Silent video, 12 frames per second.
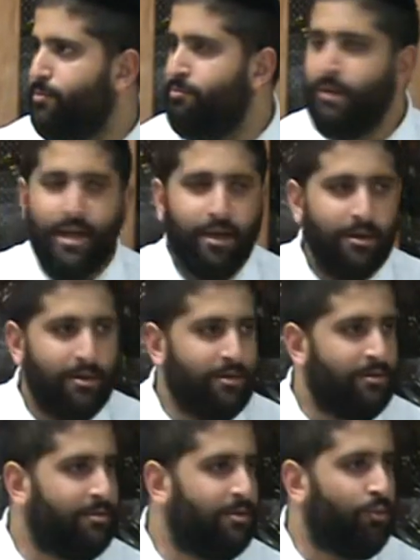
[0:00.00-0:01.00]
mayor,
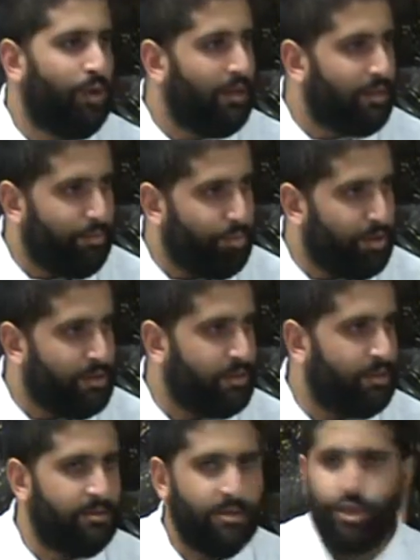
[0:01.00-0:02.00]
the wealthy
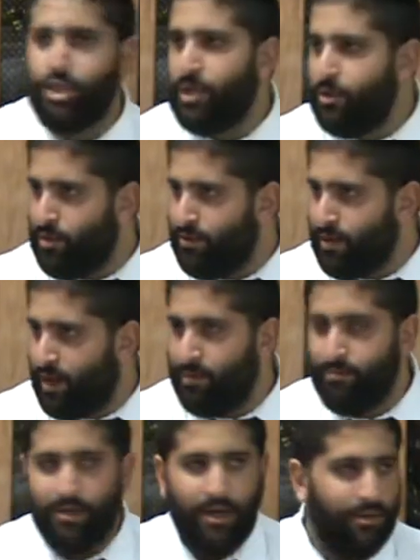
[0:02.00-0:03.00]
person, the general of the
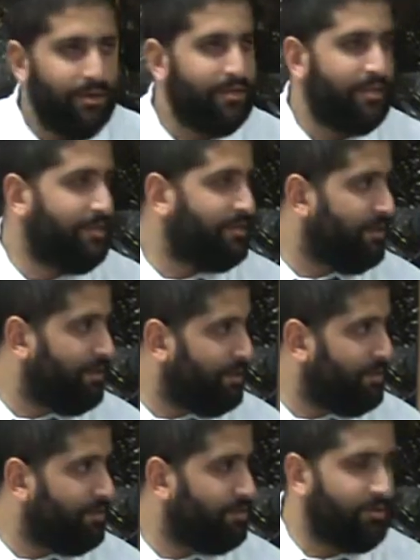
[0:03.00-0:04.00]
army, he's a
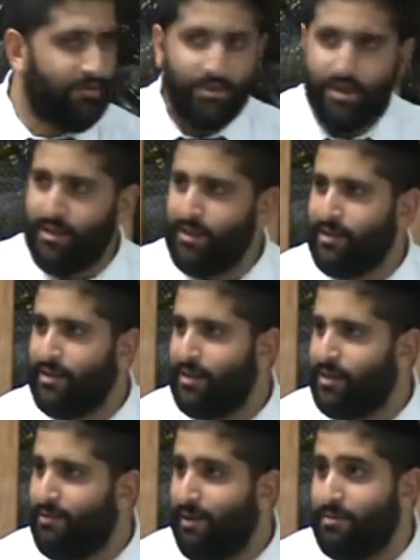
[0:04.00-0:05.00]
good for nothing
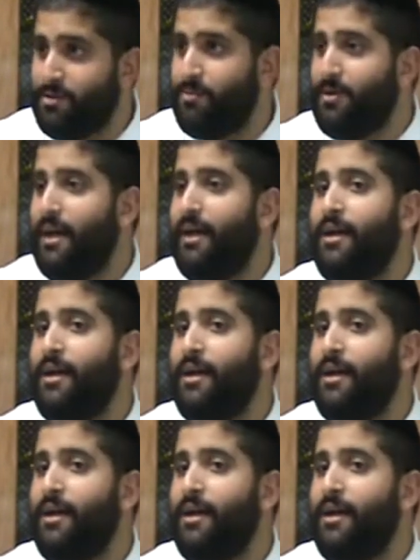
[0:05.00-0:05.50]
ignoramus, but